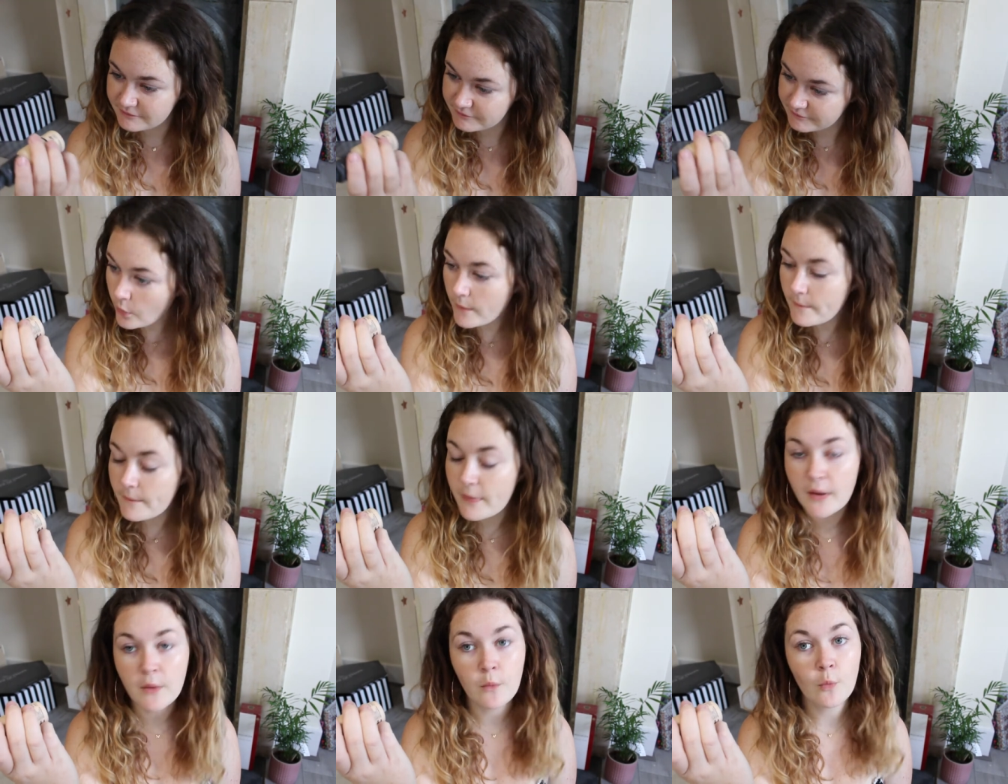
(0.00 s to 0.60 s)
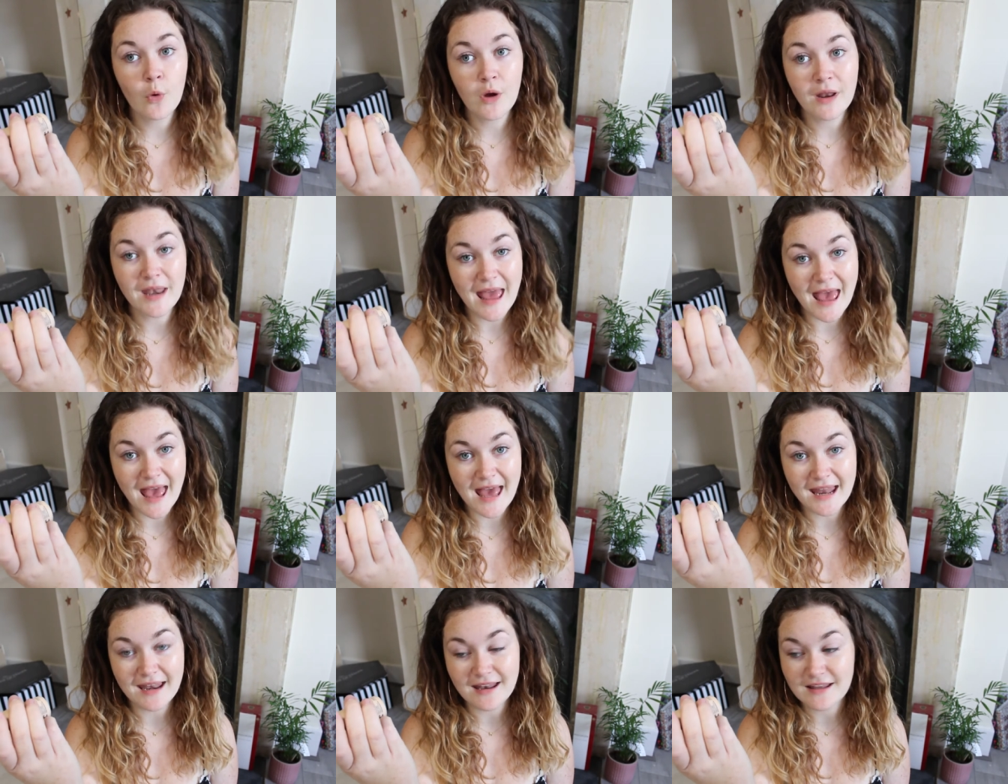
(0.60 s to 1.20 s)

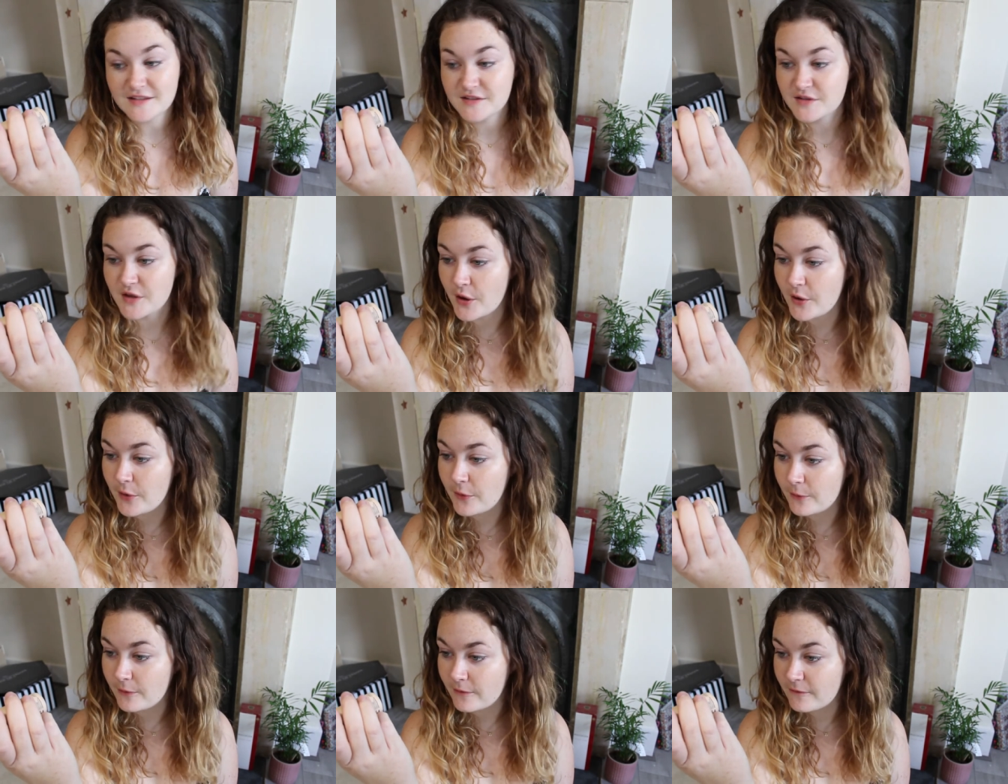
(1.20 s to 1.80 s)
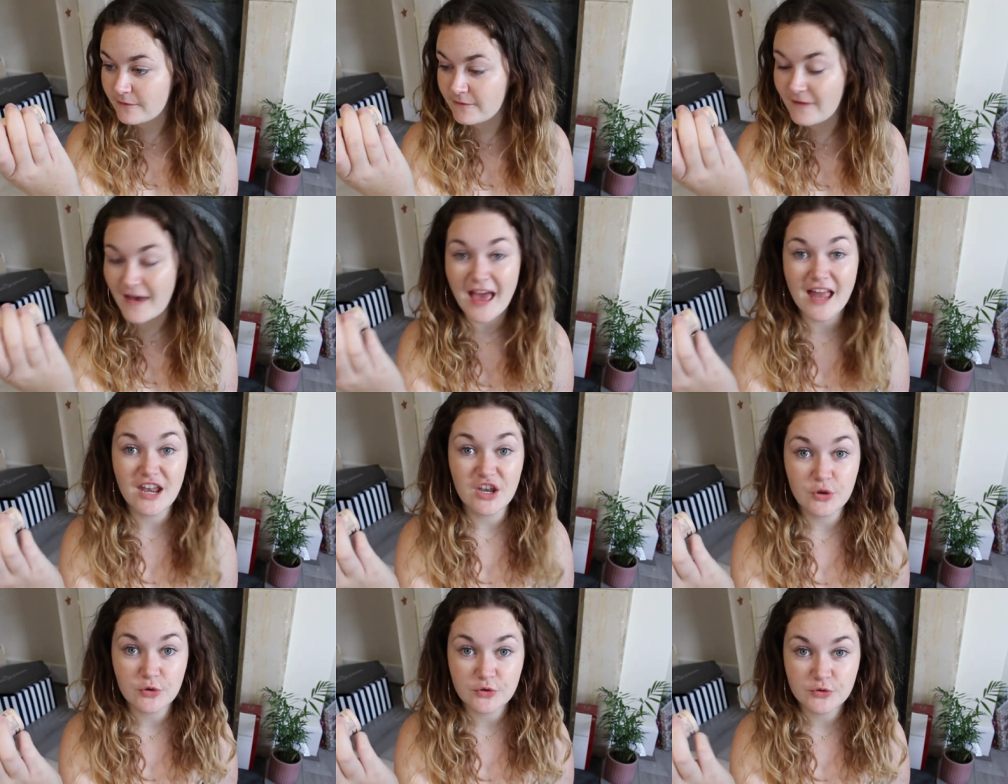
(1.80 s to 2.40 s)
1.1N, so fair
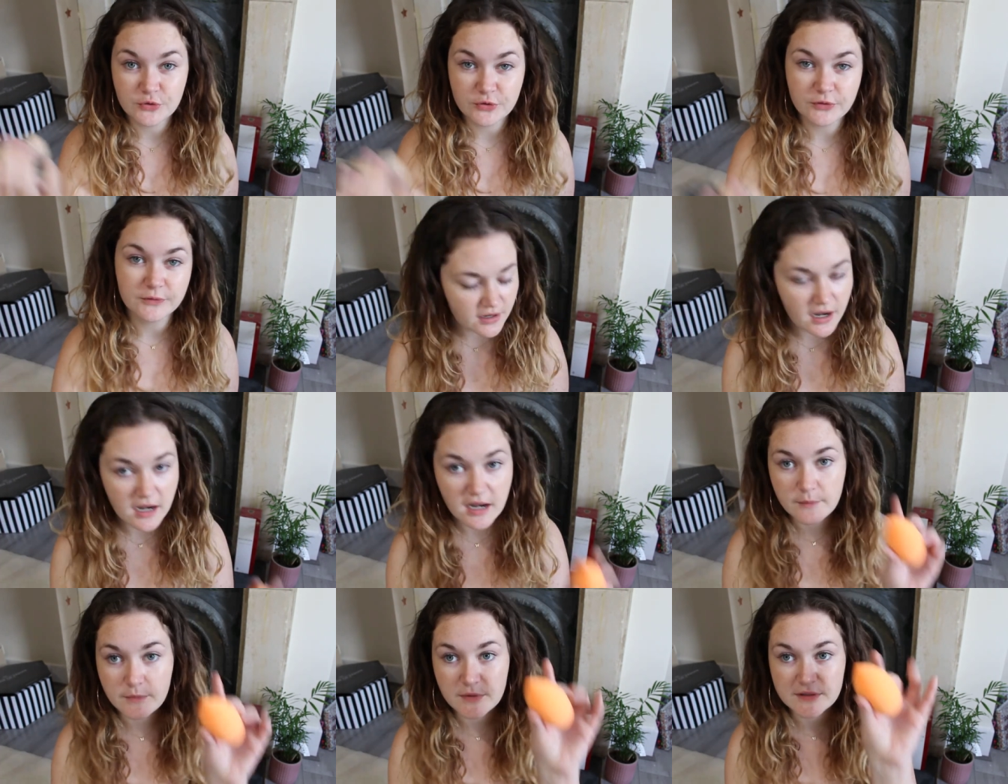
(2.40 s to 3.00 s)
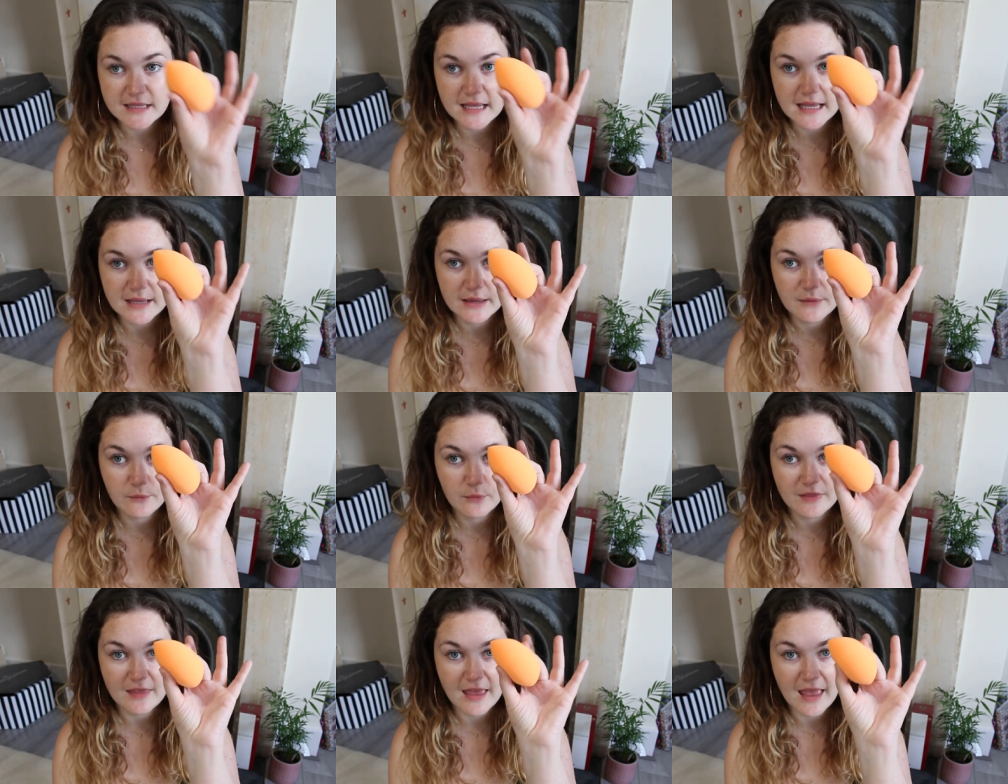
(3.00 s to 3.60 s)
neutral, and I'm using
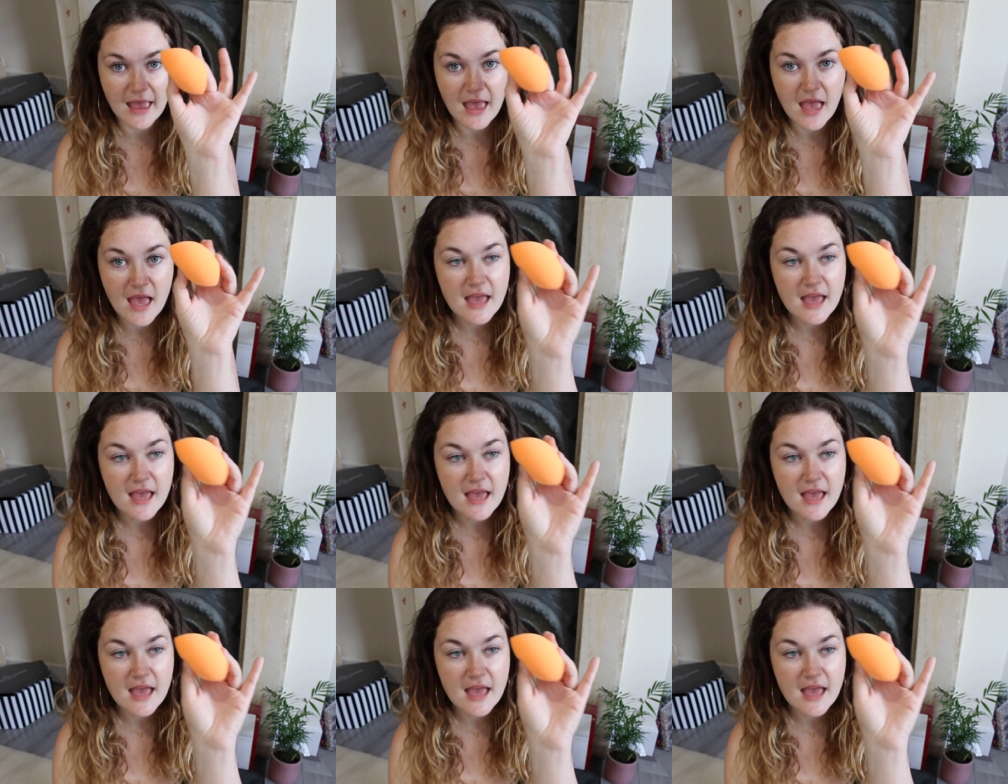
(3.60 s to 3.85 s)
it with a